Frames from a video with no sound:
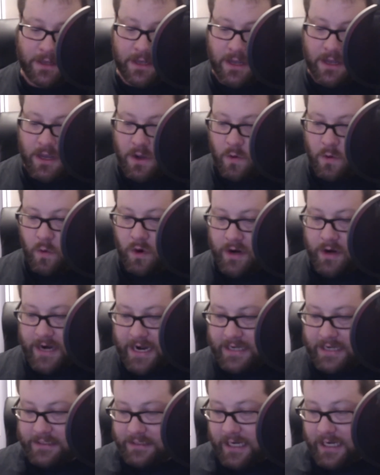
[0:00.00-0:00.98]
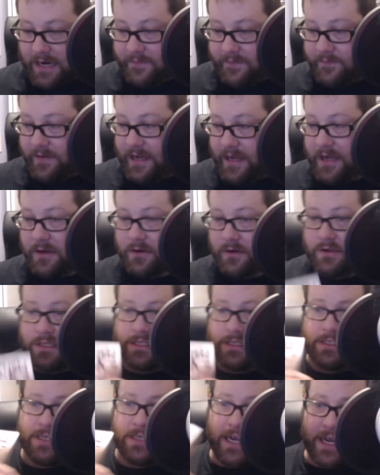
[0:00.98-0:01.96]
whereas I found The
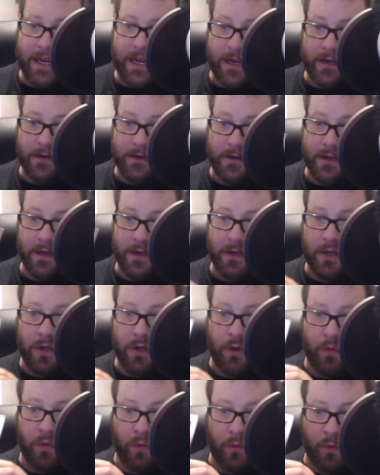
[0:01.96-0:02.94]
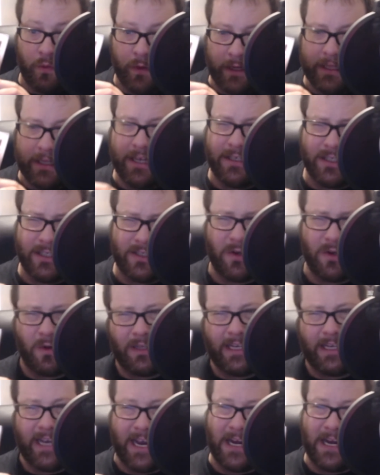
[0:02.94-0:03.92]
Stand to really just only
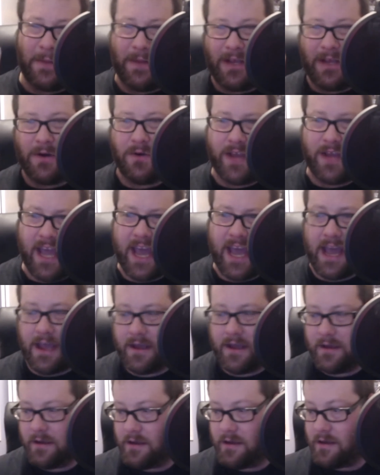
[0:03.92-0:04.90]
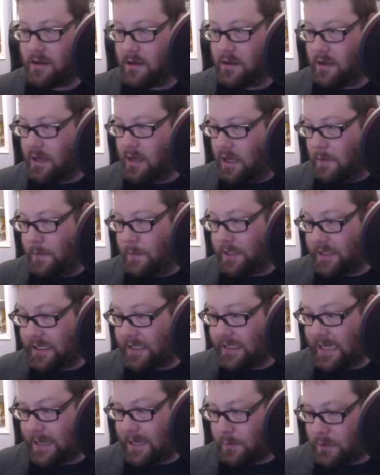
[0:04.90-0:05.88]
kind of be okay. But
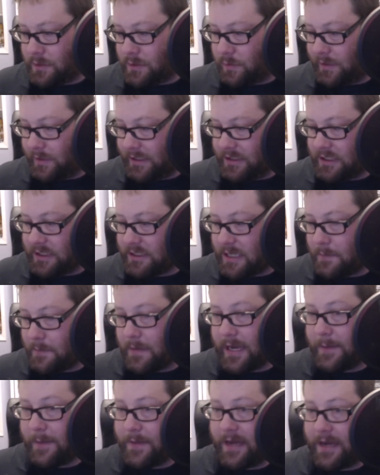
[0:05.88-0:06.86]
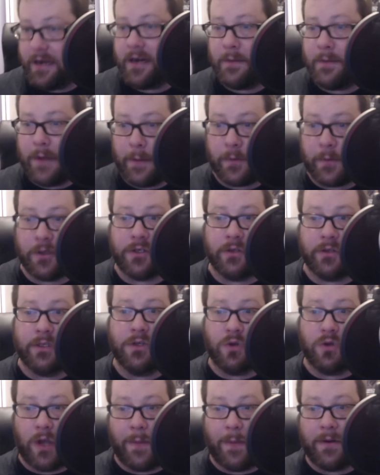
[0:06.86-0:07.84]
that was really just in my opinion and my personal
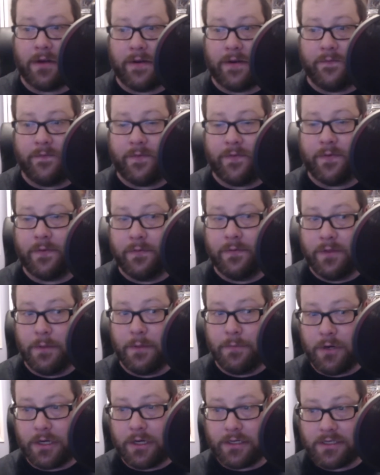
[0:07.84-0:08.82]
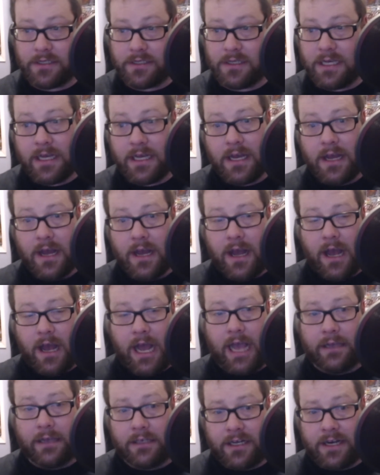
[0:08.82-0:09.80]
enjoyment of the books.
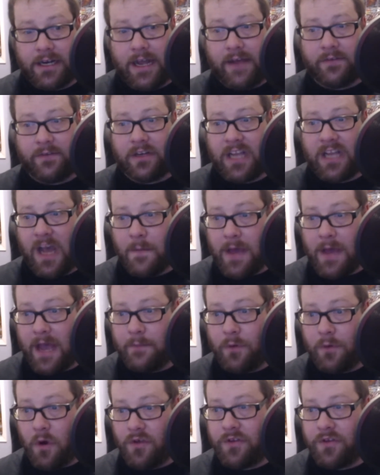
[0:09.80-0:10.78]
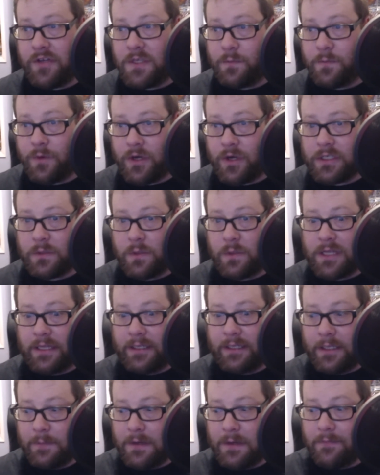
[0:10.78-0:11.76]
I'm going to have to come at both of these books with a
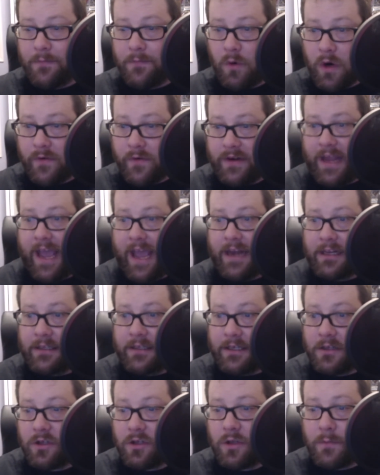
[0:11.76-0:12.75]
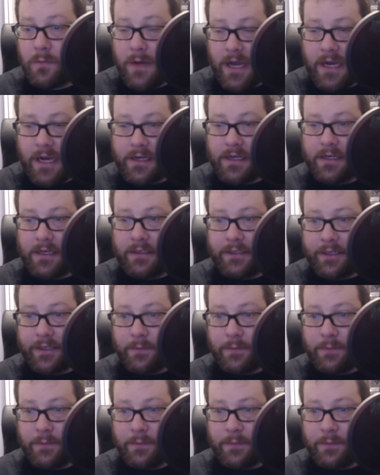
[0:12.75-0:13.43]
little bit more of an analytical mind and a little bit